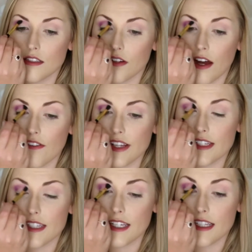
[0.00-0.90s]

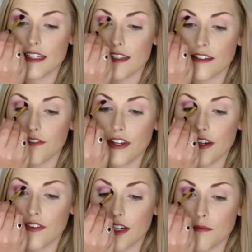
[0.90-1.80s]
Obviously, this is a very,
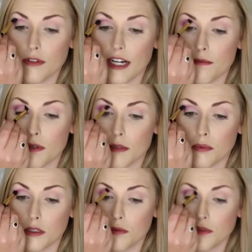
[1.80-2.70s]
very bright
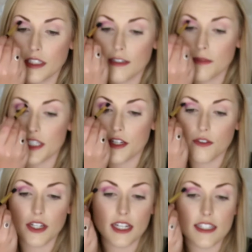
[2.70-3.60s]
purple. We're going to be
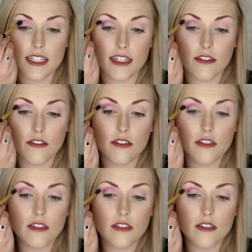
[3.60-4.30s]
toning it down